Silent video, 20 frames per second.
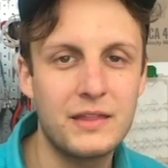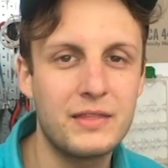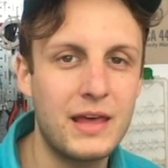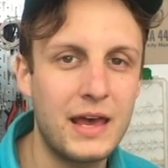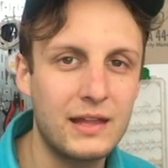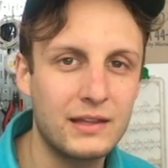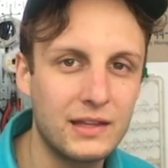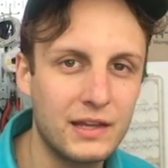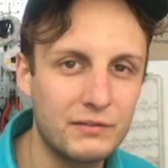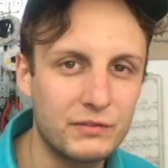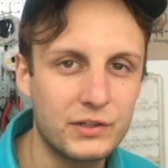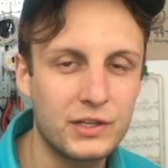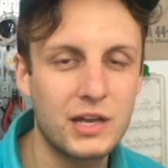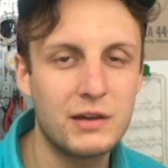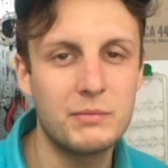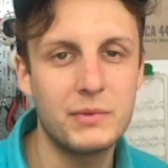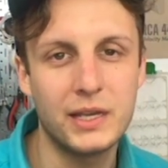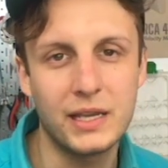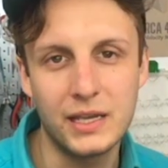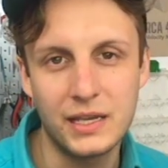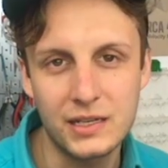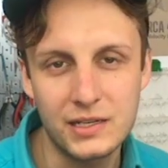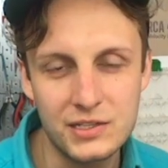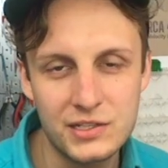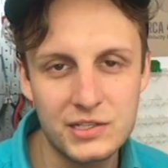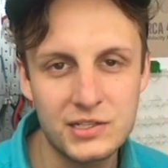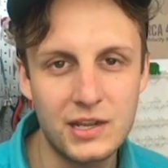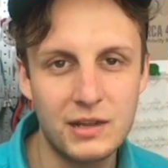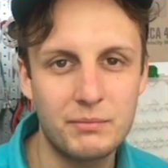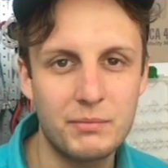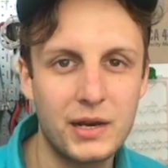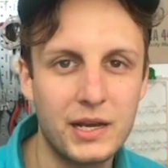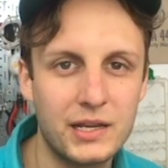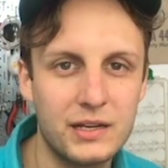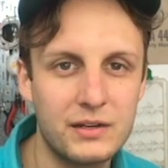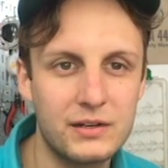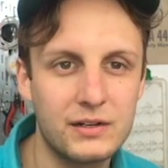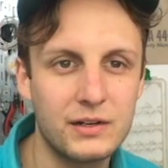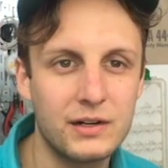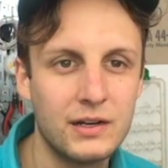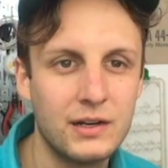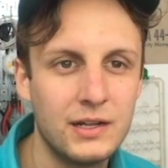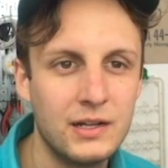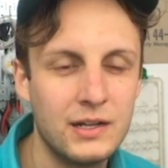And that level coming in is set by your